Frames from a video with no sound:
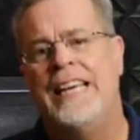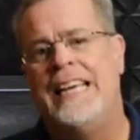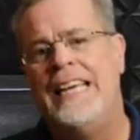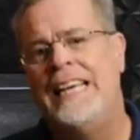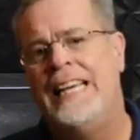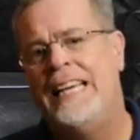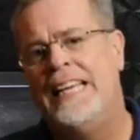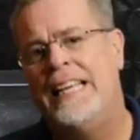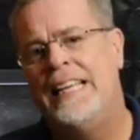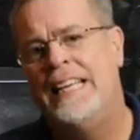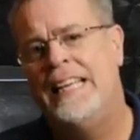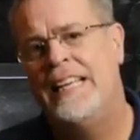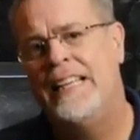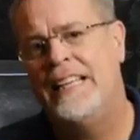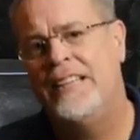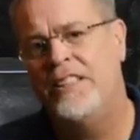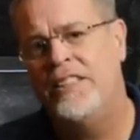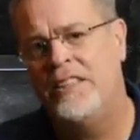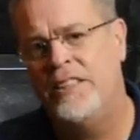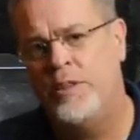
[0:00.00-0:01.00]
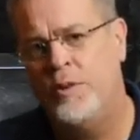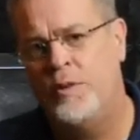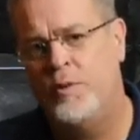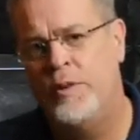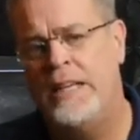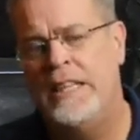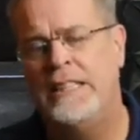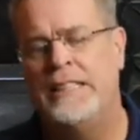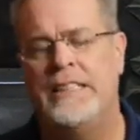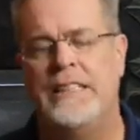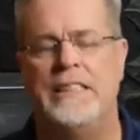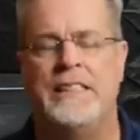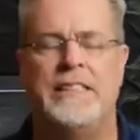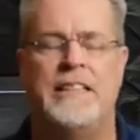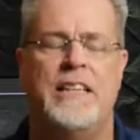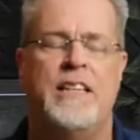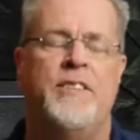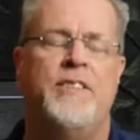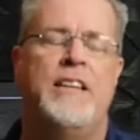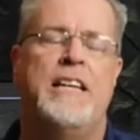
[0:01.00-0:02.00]
in the reason the
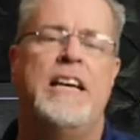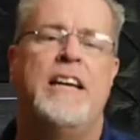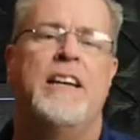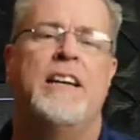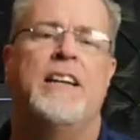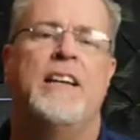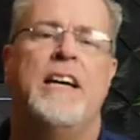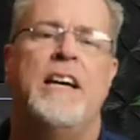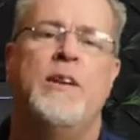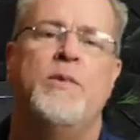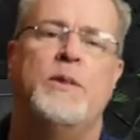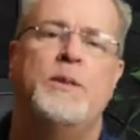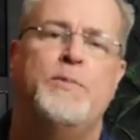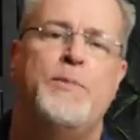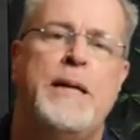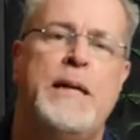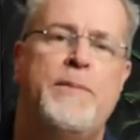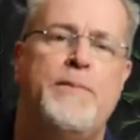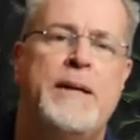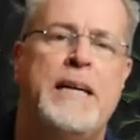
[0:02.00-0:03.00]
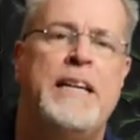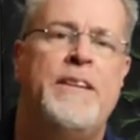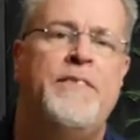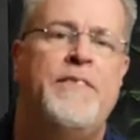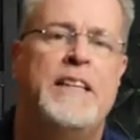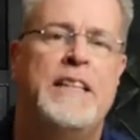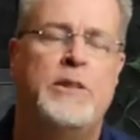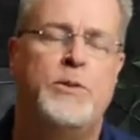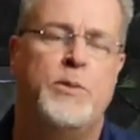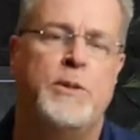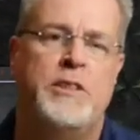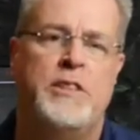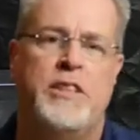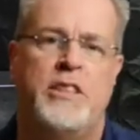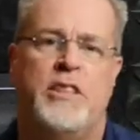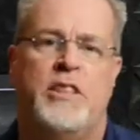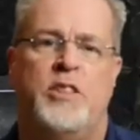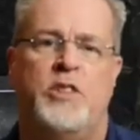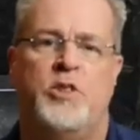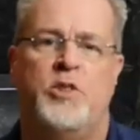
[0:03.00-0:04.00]
Son of God was made manifest was
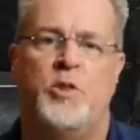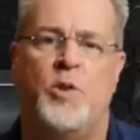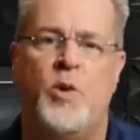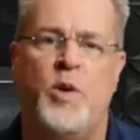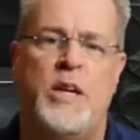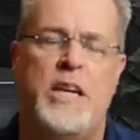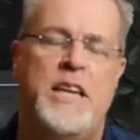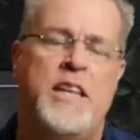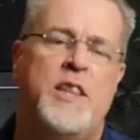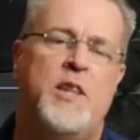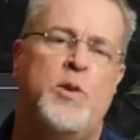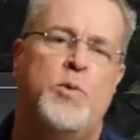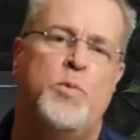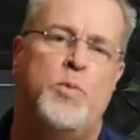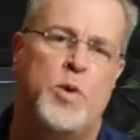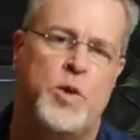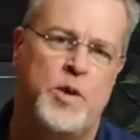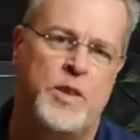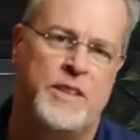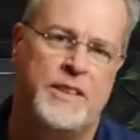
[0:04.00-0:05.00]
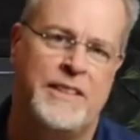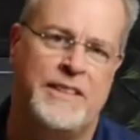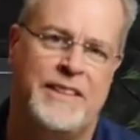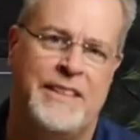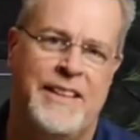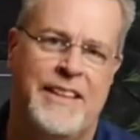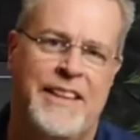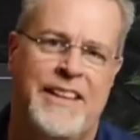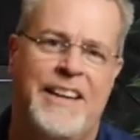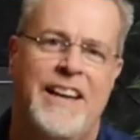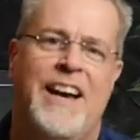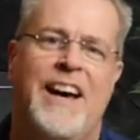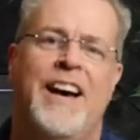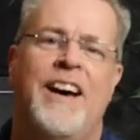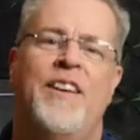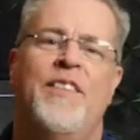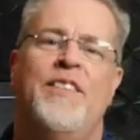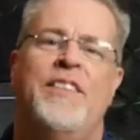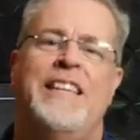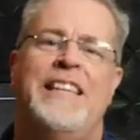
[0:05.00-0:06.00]
to destroy the works
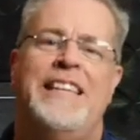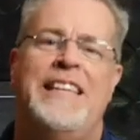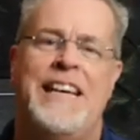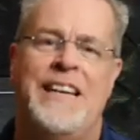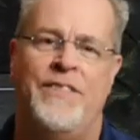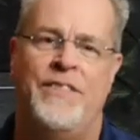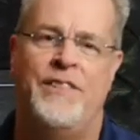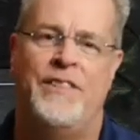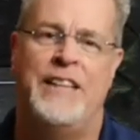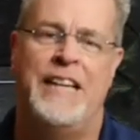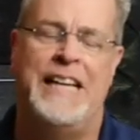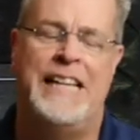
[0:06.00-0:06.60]
of the devil.